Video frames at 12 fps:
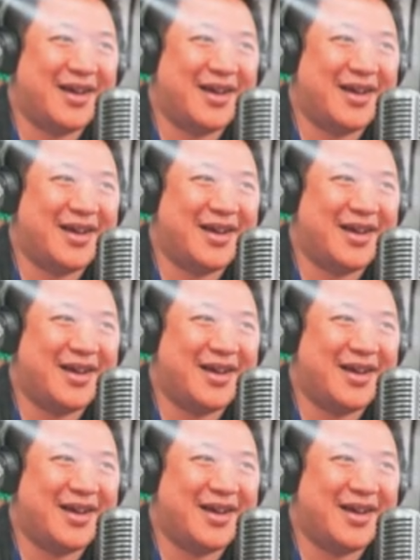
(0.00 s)

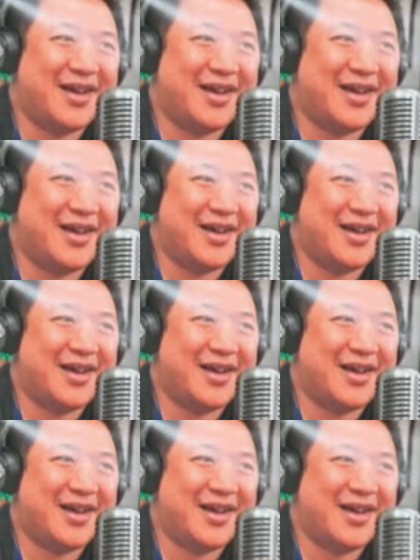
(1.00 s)

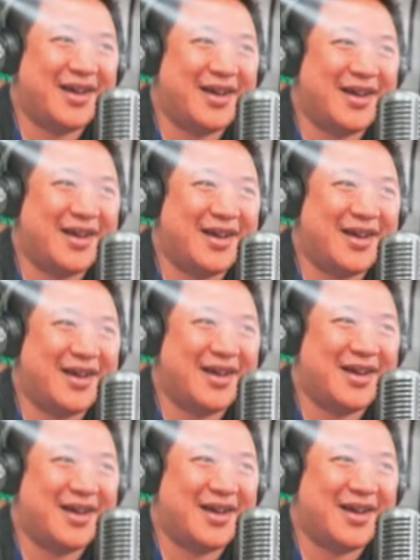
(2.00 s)

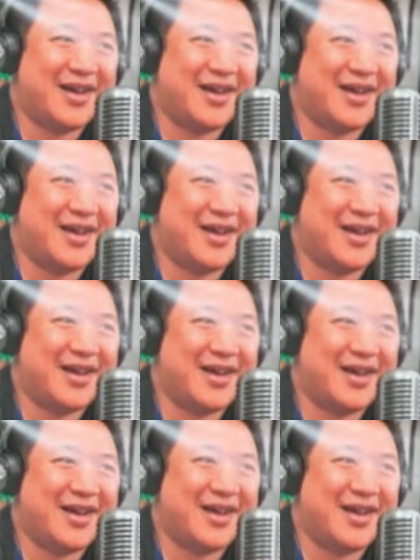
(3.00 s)

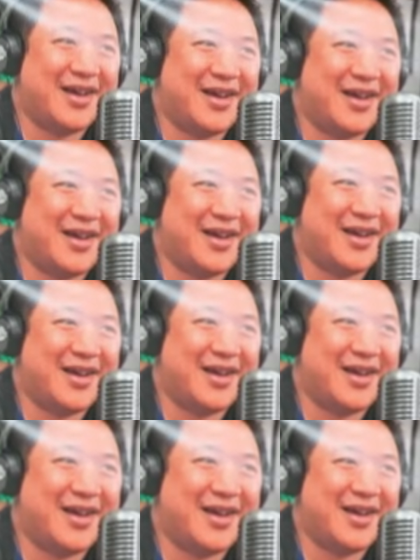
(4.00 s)
No words are spoken by the person on screen.